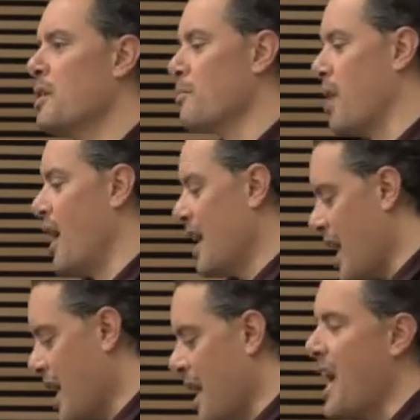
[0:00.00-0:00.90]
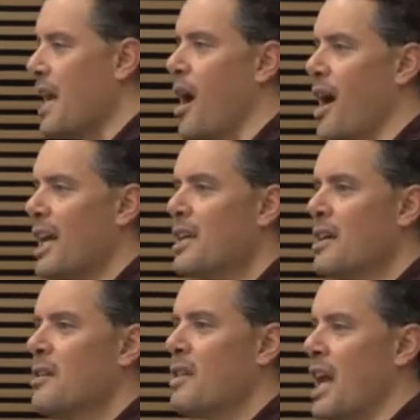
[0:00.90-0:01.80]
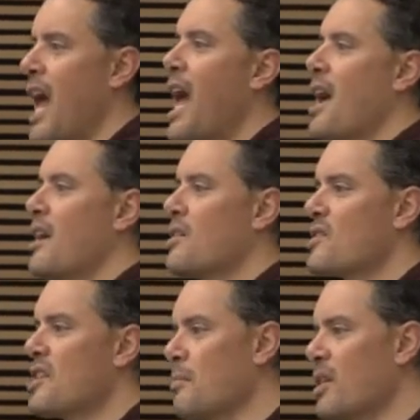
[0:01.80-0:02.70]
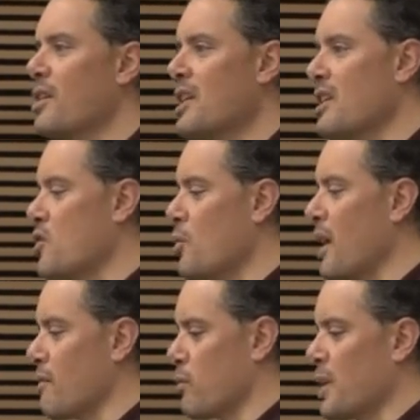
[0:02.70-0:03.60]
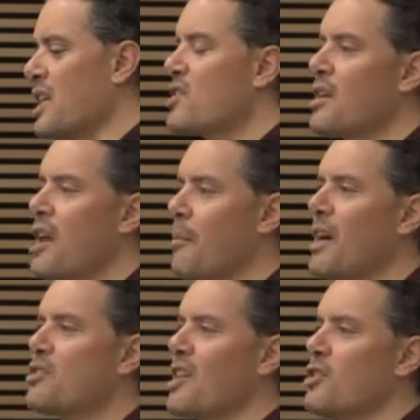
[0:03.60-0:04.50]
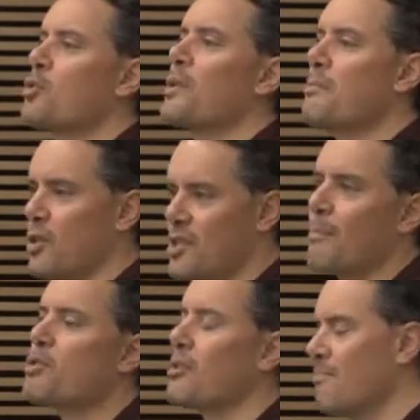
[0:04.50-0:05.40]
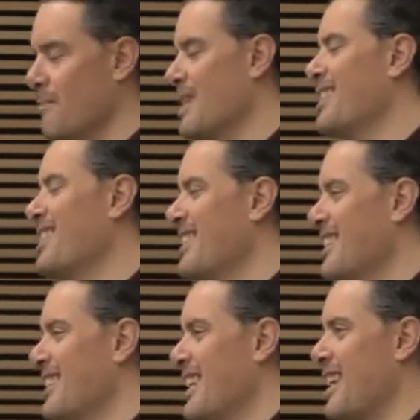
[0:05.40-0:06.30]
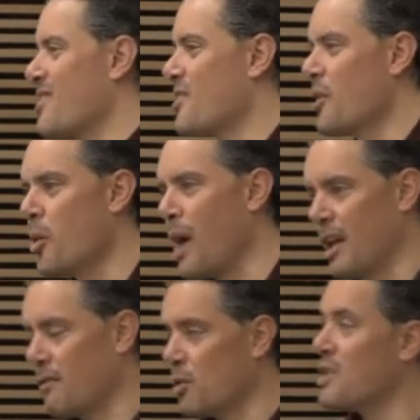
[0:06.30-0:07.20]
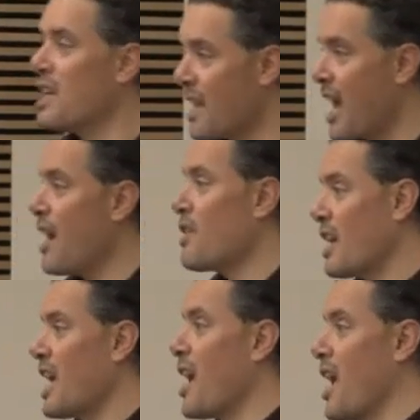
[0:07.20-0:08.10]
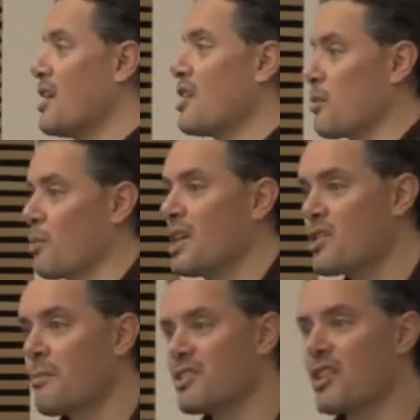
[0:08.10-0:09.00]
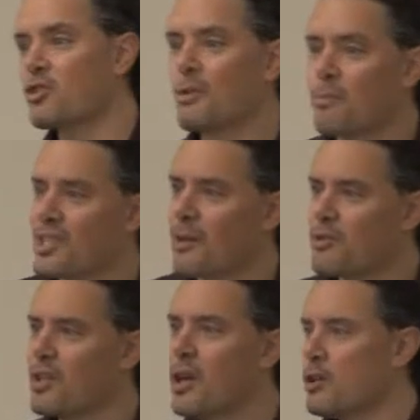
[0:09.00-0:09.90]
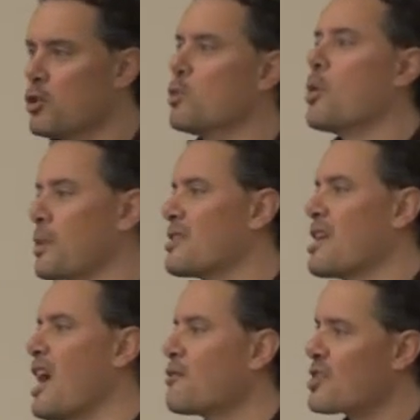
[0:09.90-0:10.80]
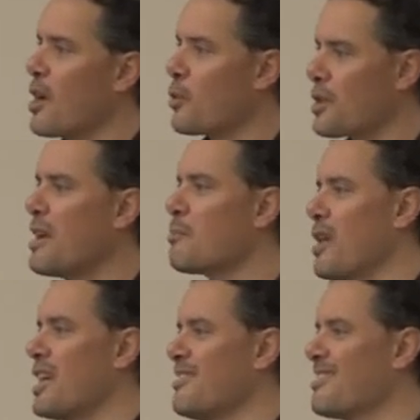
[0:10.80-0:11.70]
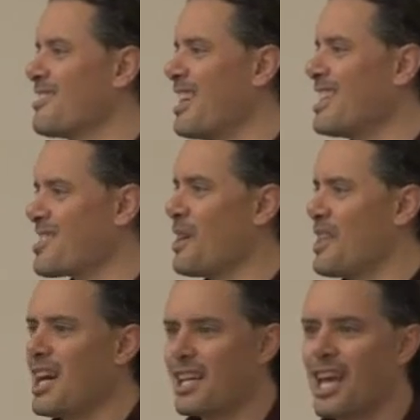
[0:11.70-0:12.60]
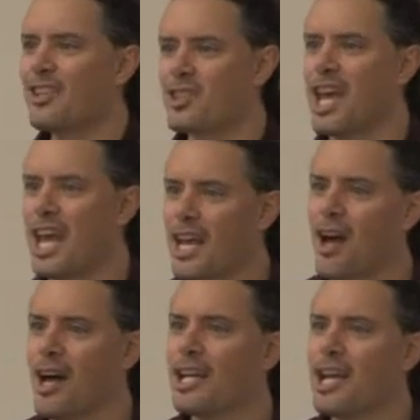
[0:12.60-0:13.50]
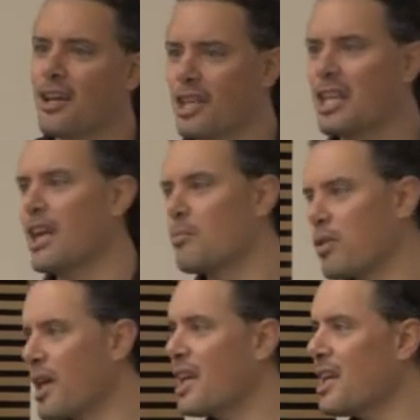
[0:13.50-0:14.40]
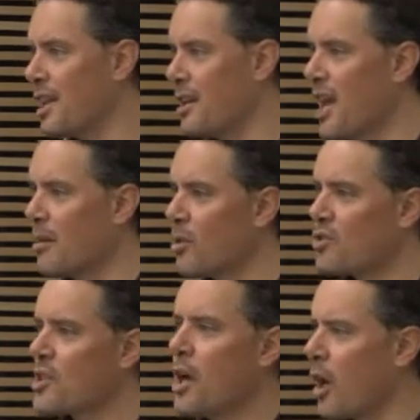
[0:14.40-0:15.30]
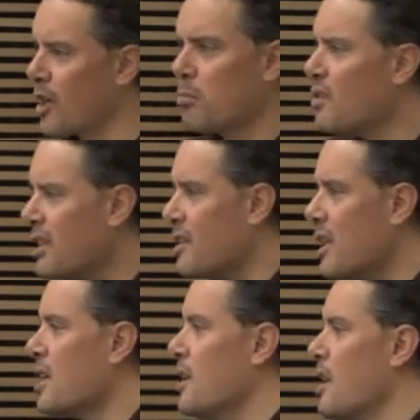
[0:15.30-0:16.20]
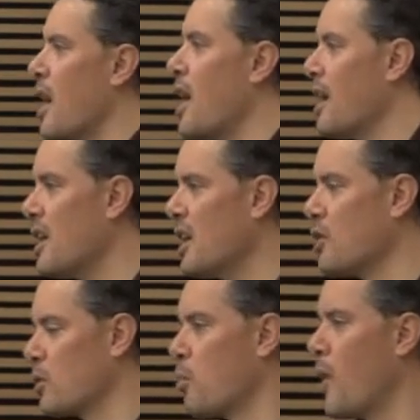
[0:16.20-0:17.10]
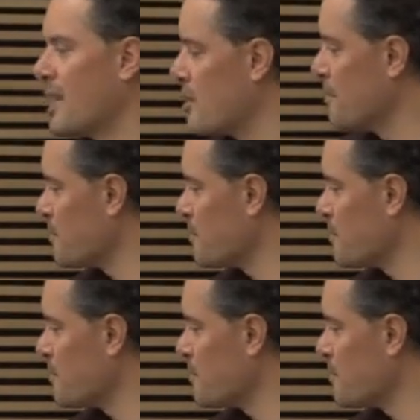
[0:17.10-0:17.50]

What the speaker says: by an AI that has the ability to kind of reason about sensory perception. And if you didn't have that AI that can reason about sensory perception, you don't get to have stealth gameplay, right? So in that case, the AI and the gameplay it enables are completely intertwined.